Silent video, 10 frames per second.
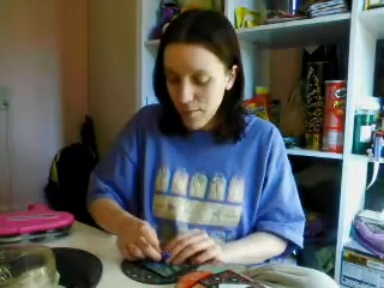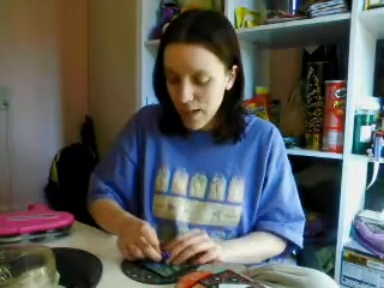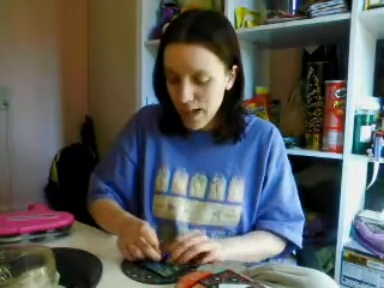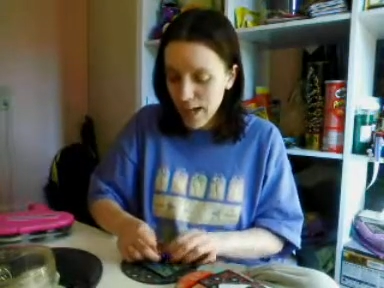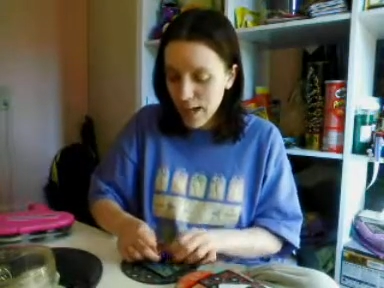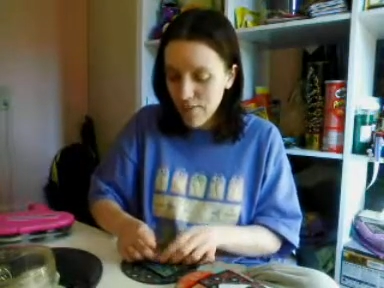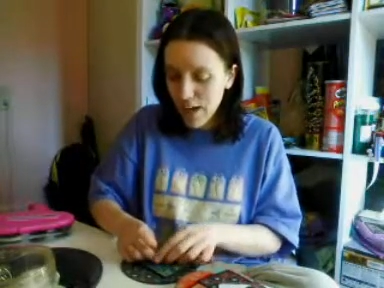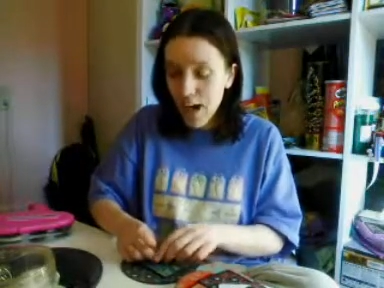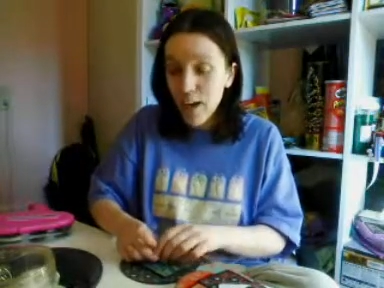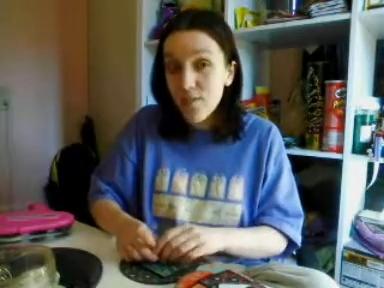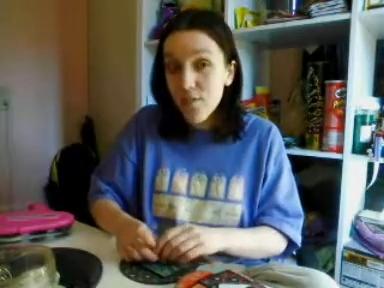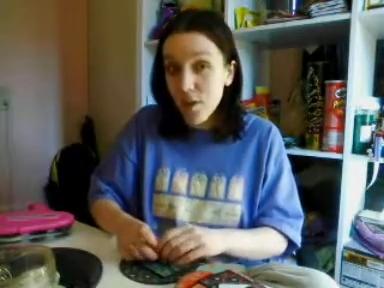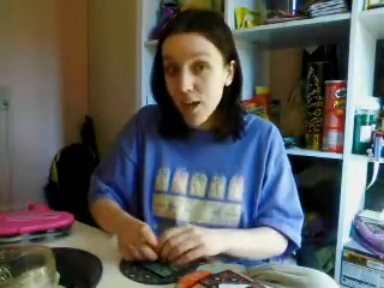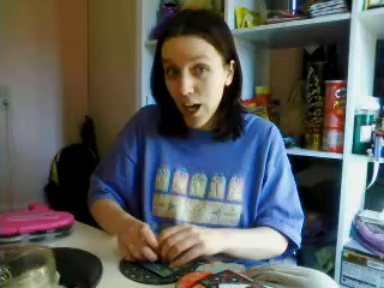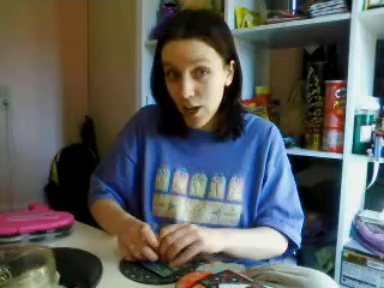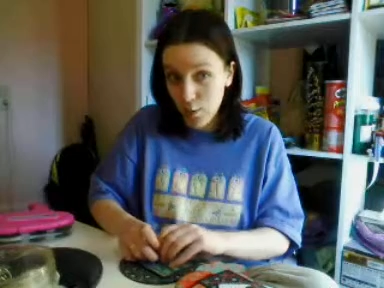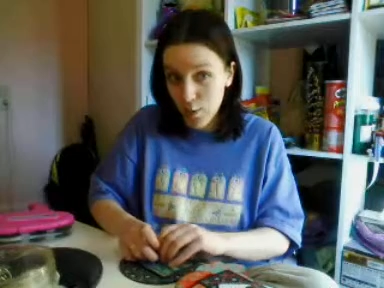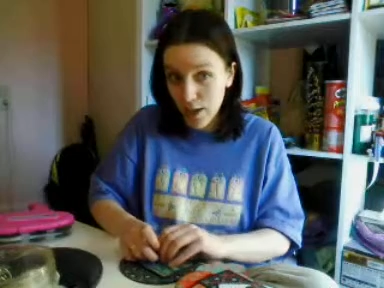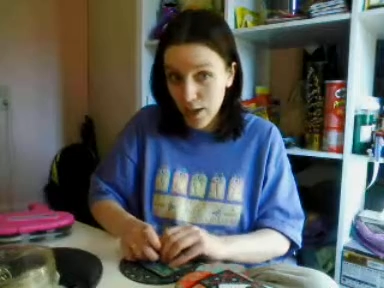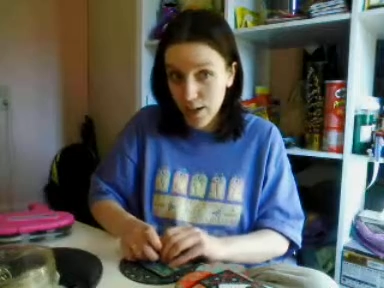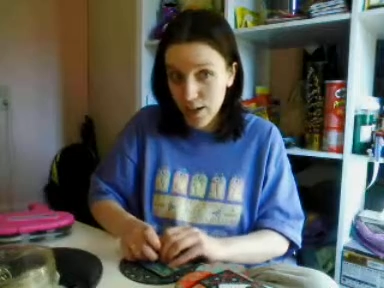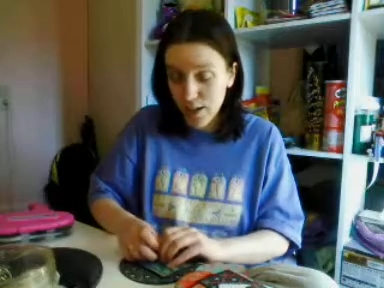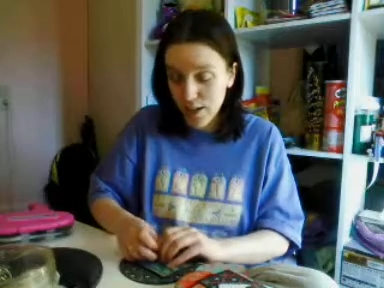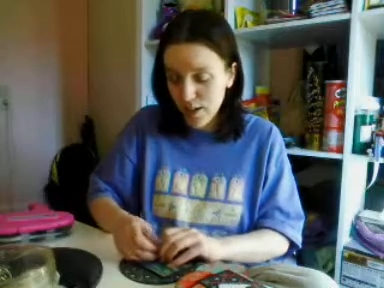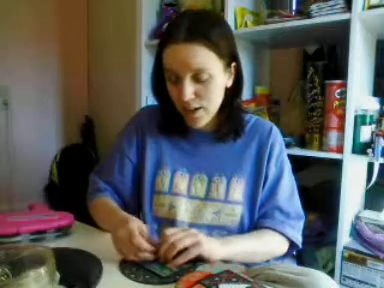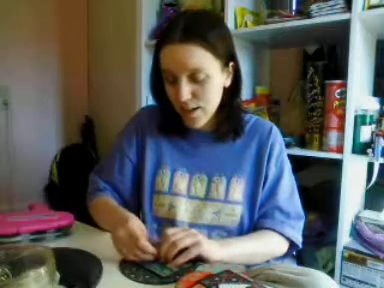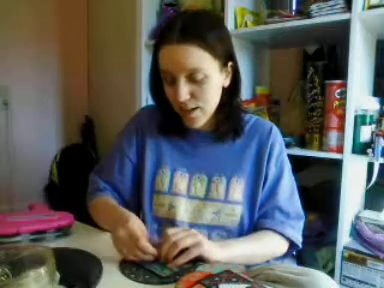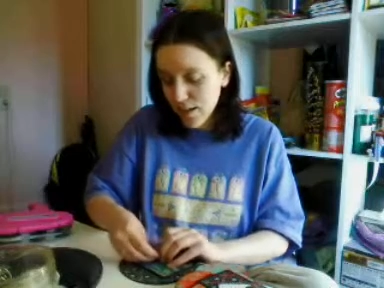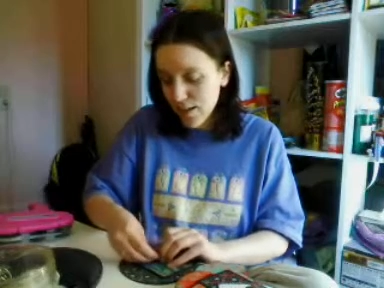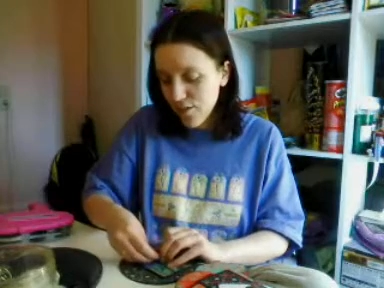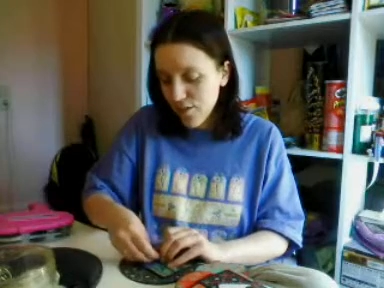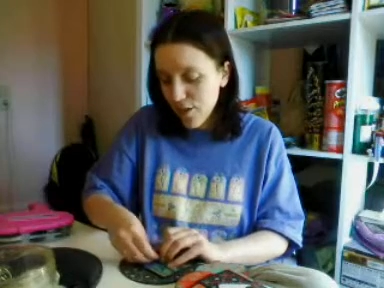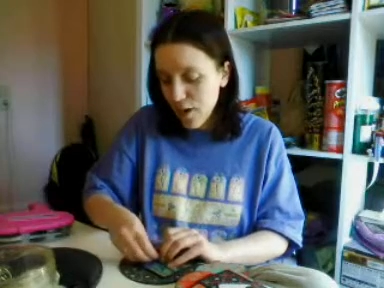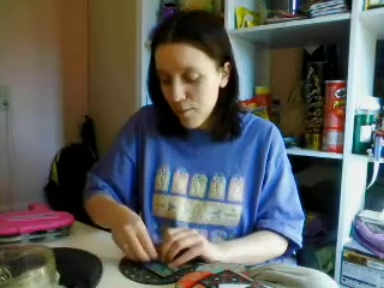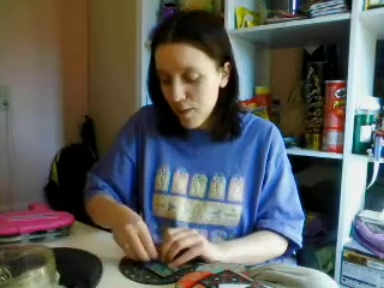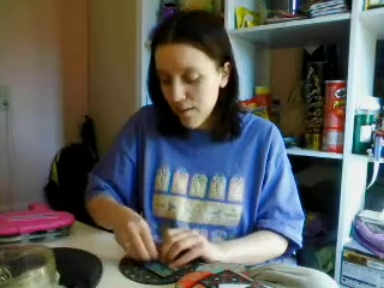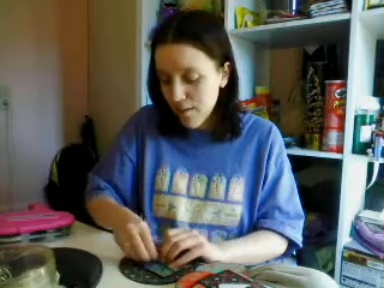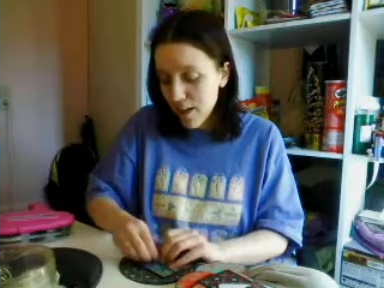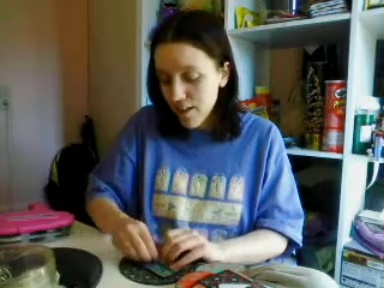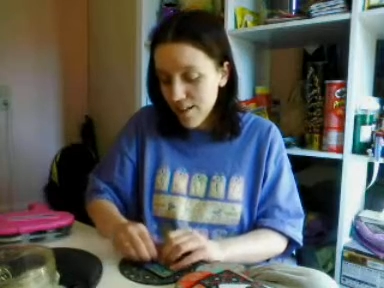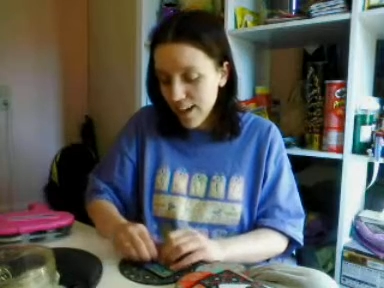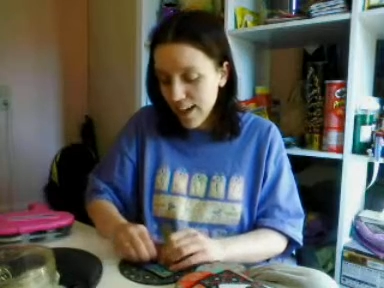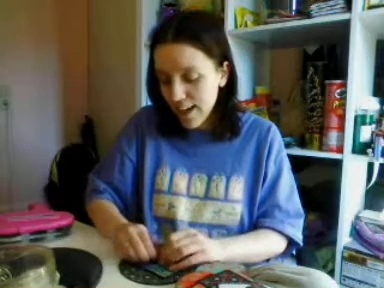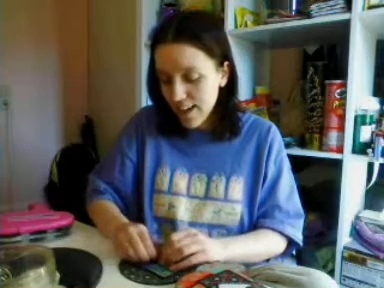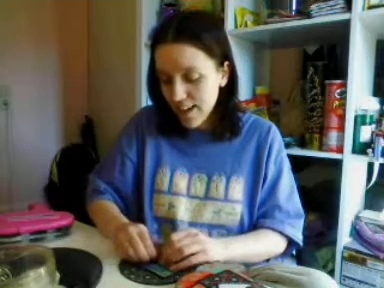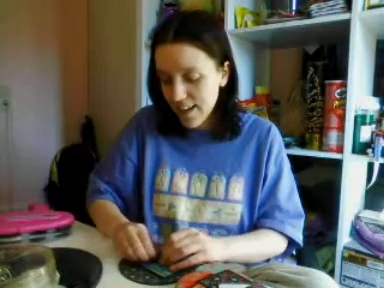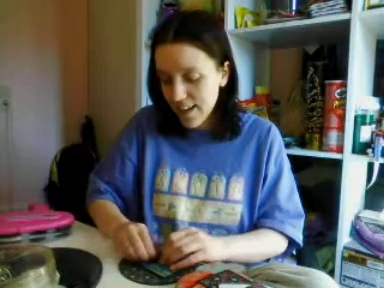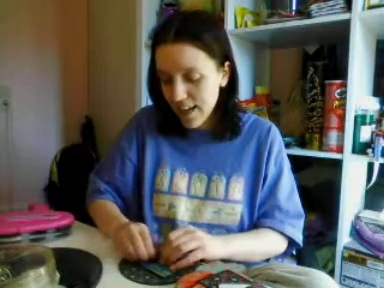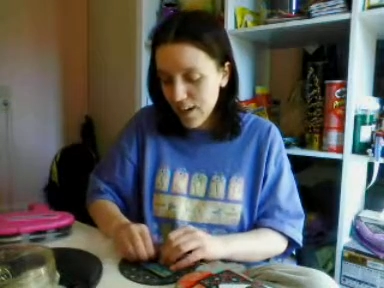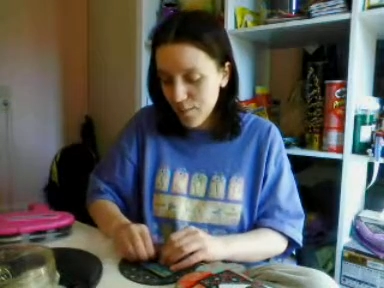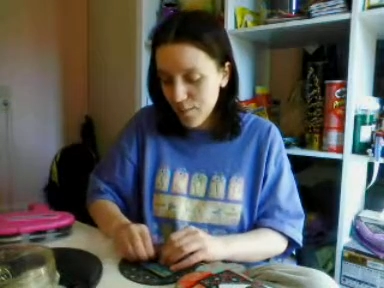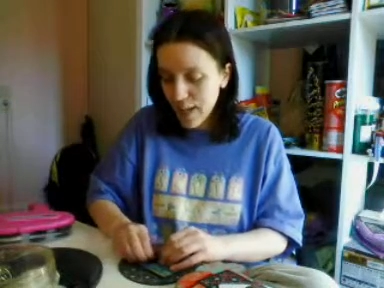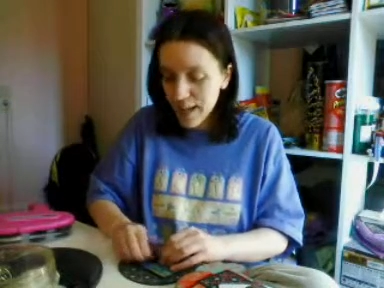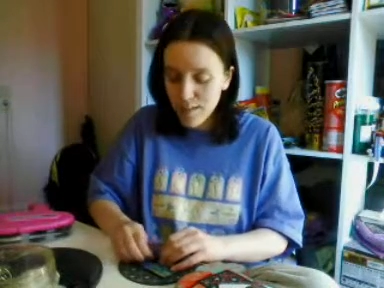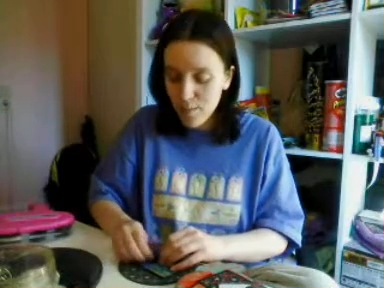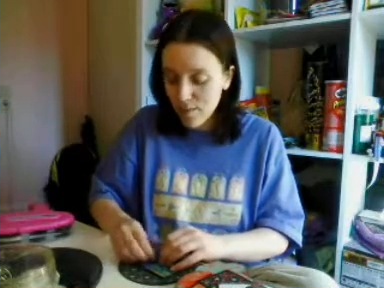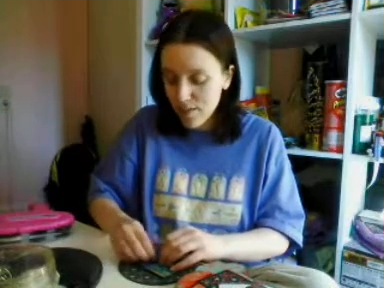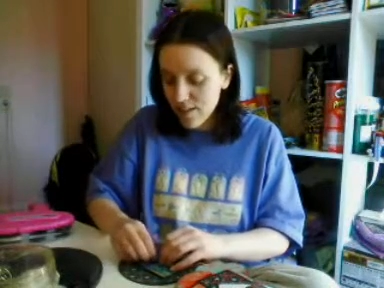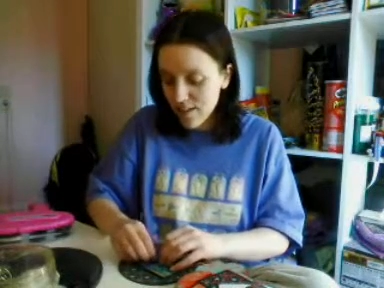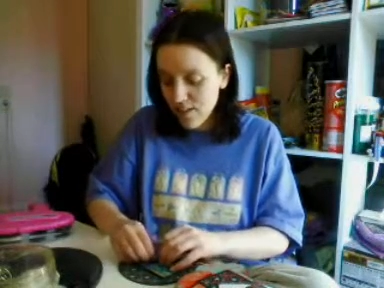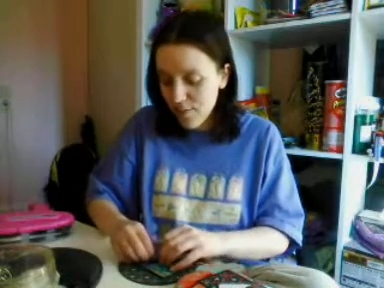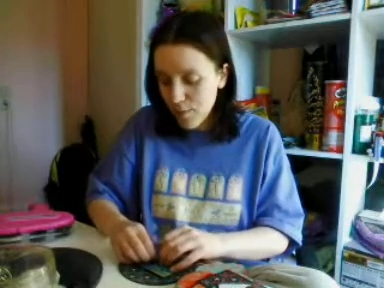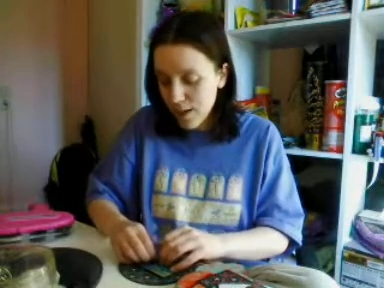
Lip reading: And I've asked for a cuddle bug from my fiance, and some other stuff,